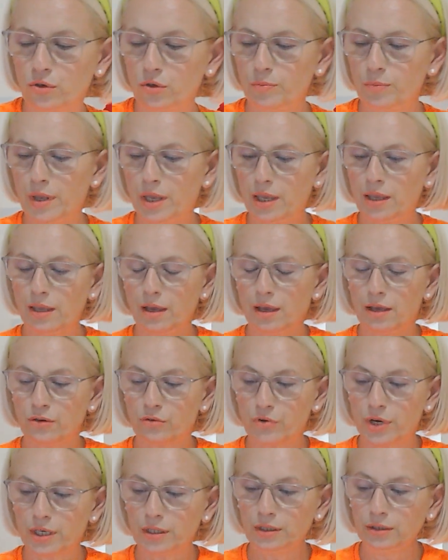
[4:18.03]
be a
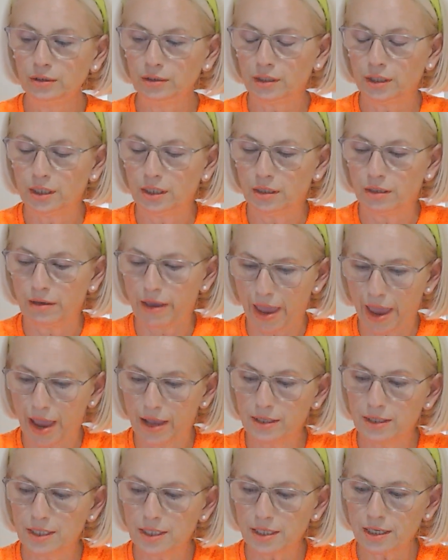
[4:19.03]
real
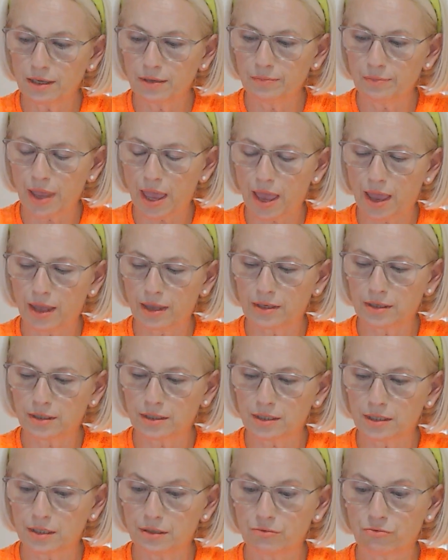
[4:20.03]
handsome
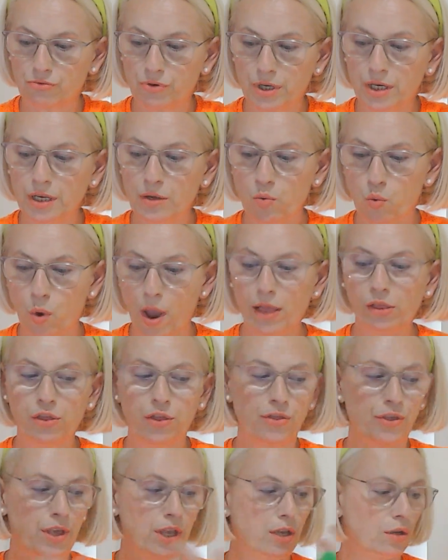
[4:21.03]
and really
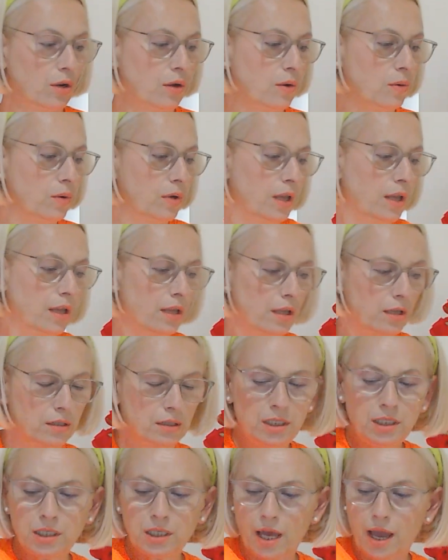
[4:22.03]
wealthy, you know,
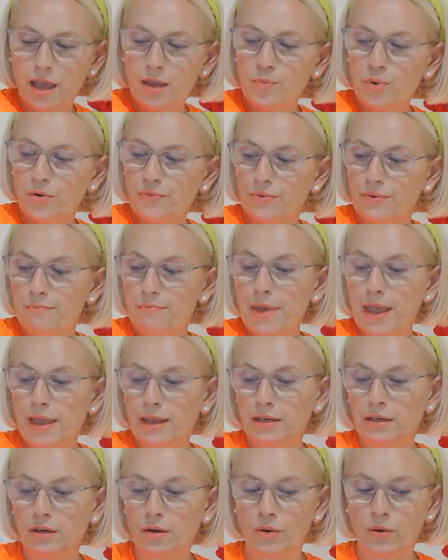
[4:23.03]
type of a
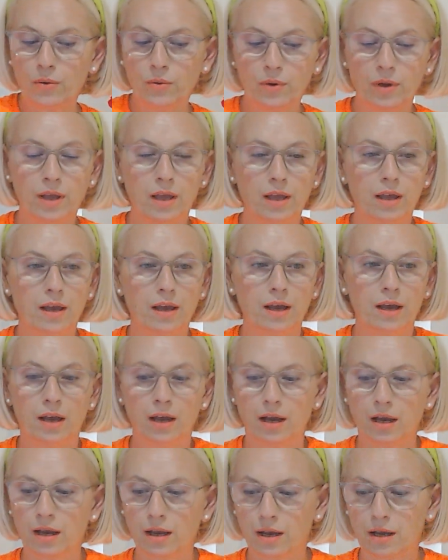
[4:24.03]
man, you know,
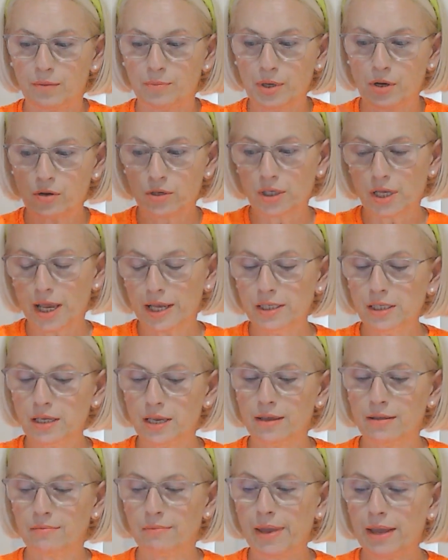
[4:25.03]
uh, because I see
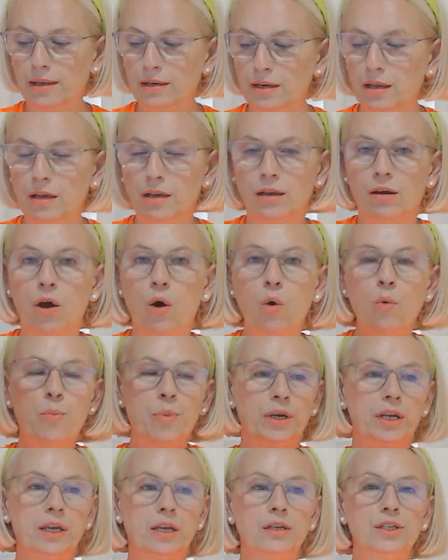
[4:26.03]
a man
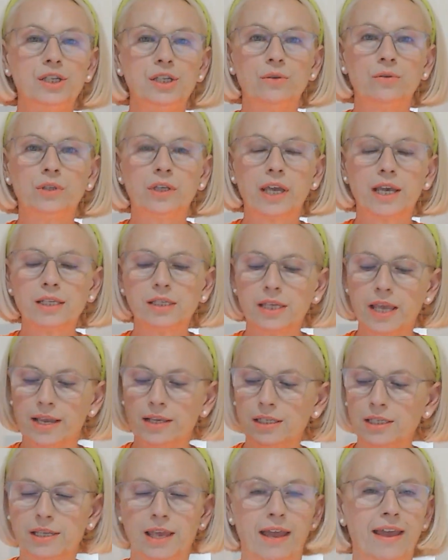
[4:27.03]
opening a suitcase
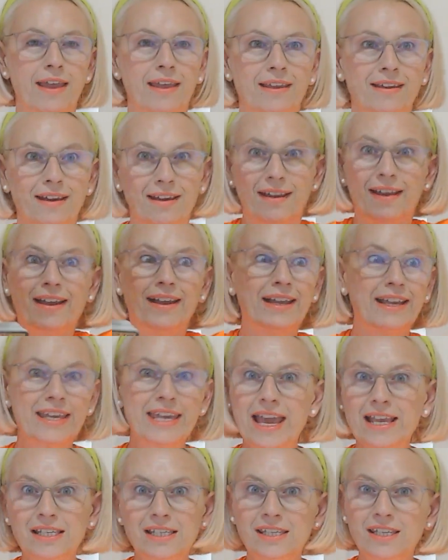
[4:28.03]
and saying,
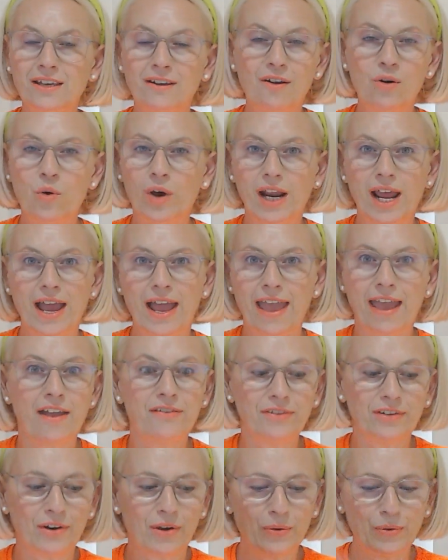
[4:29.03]
guess, you know, what I
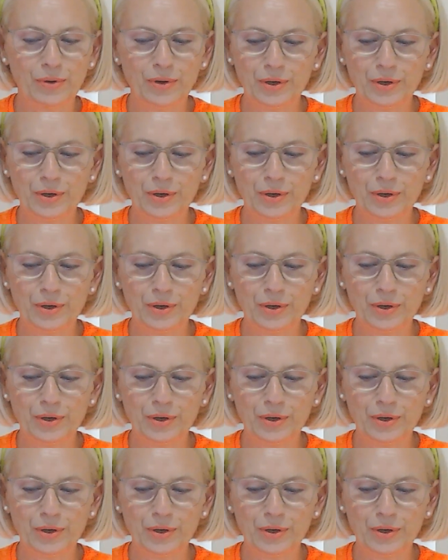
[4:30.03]
have, you know.